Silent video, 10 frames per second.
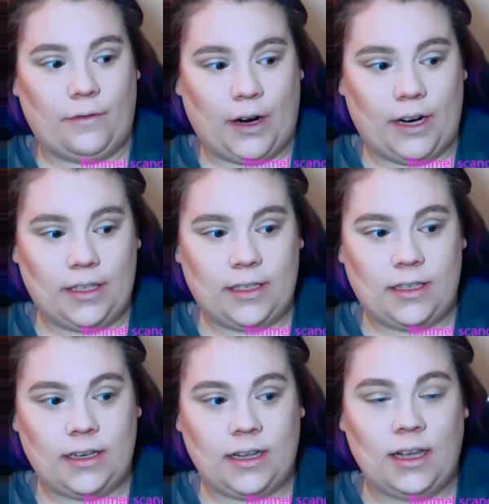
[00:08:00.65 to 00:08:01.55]

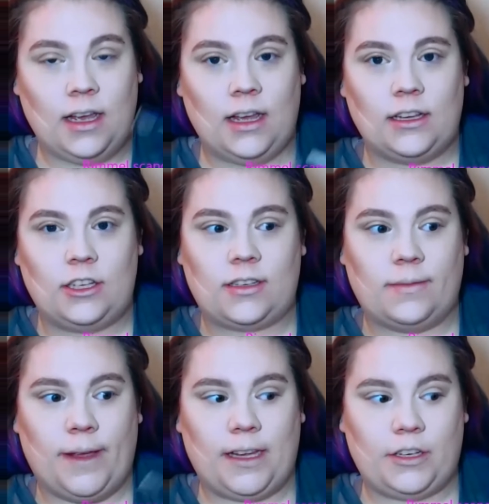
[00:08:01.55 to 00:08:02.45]
first, just to
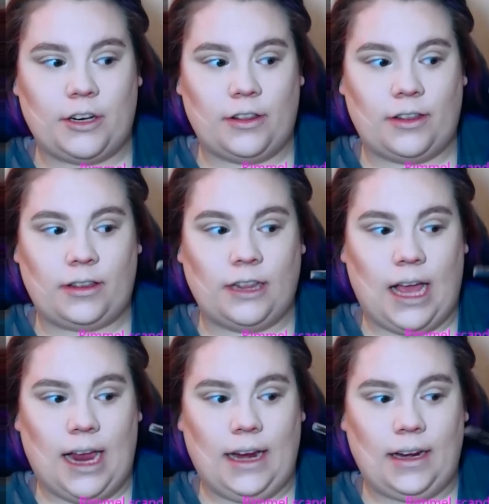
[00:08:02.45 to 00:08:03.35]
make sure that the
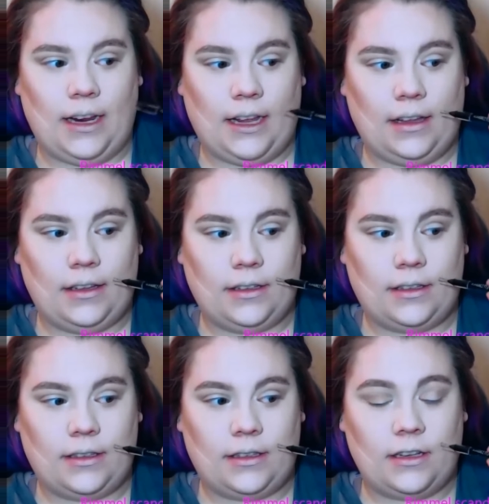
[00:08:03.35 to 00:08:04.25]
line
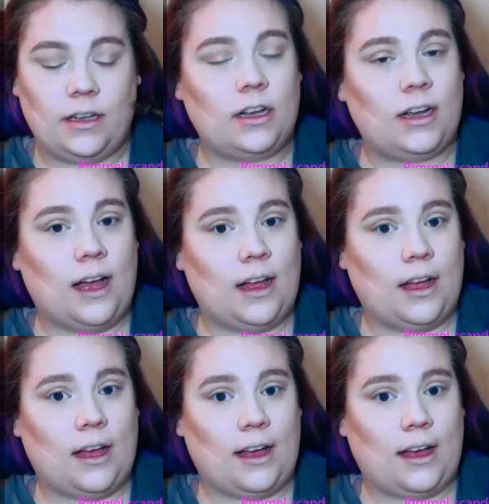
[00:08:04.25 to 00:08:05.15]
is
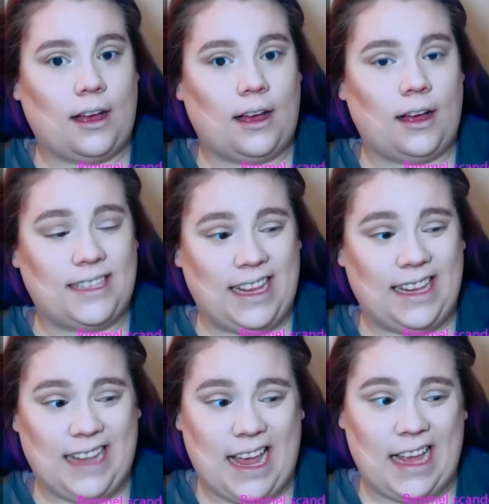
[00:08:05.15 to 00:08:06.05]

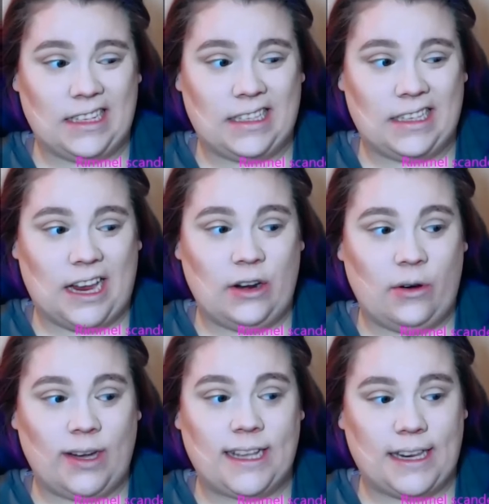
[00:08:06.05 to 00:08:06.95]
intense. I
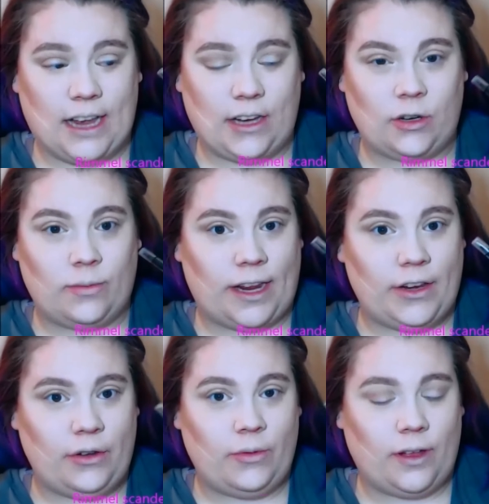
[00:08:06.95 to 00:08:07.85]
know I said natural, but I
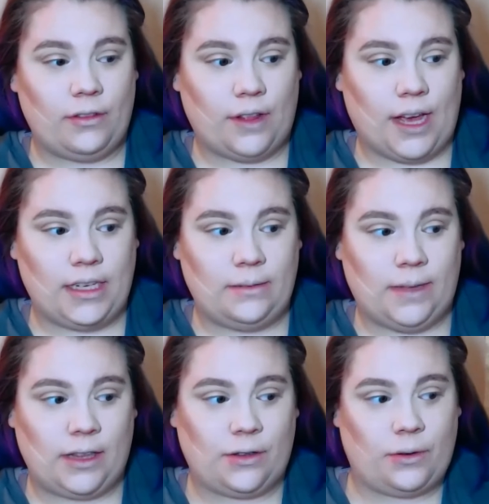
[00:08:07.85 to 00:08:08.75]
do want the line to
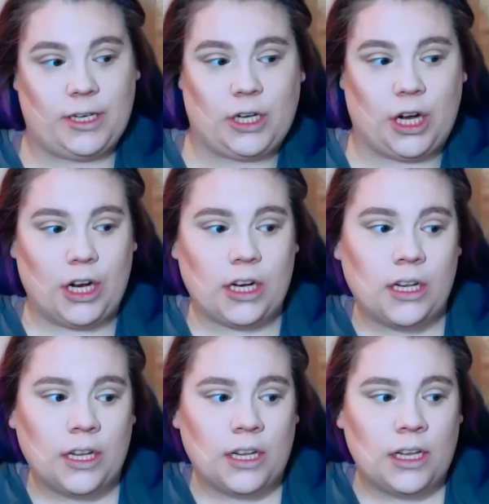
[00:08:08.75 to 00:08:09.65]
be a little bit dark.
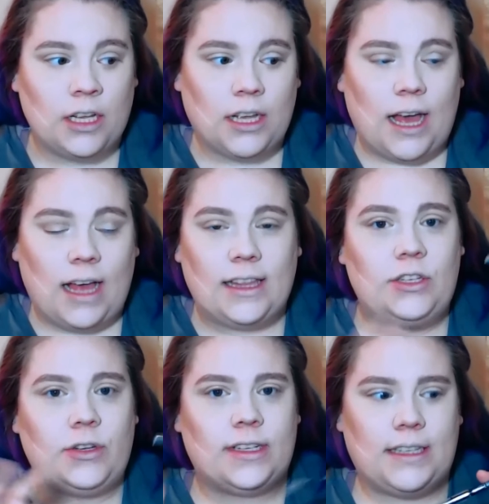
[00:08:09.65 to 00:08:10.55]
At
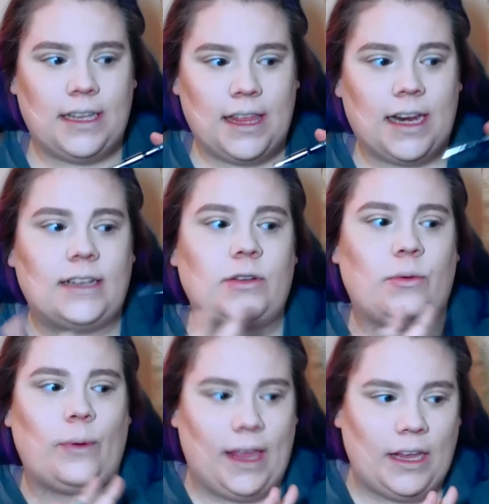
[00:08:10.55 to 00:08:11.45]
least you can see that it's a
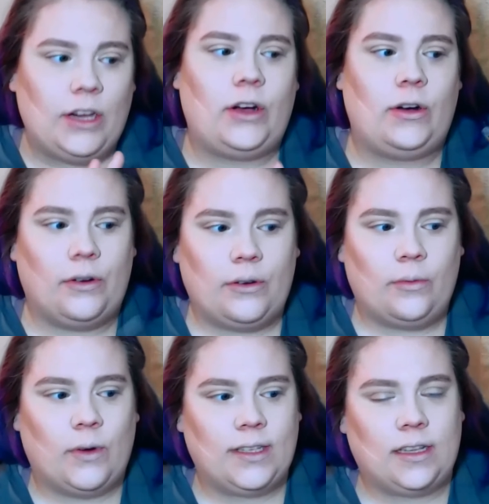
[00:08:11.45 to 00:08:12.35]
wing, you know,
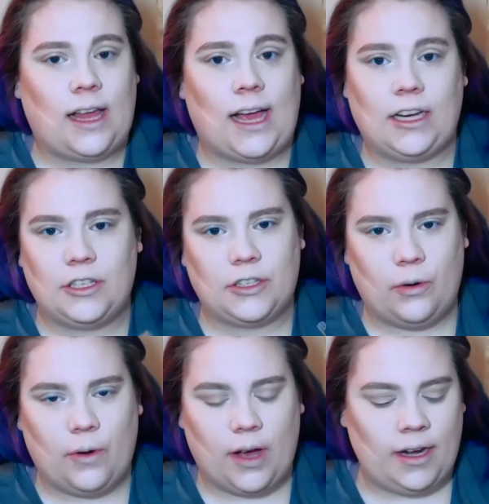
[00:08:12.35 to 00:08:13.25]
once the lashes
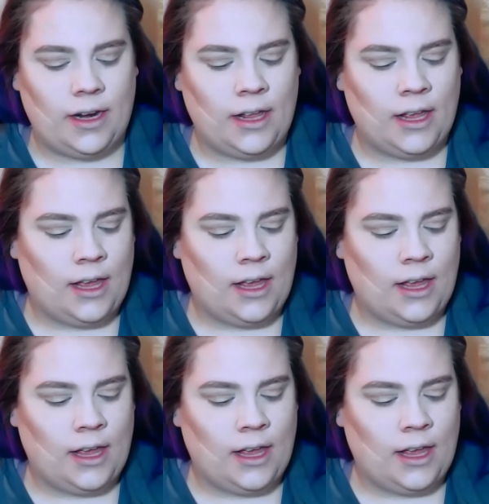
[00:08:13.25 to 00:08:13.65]
go on.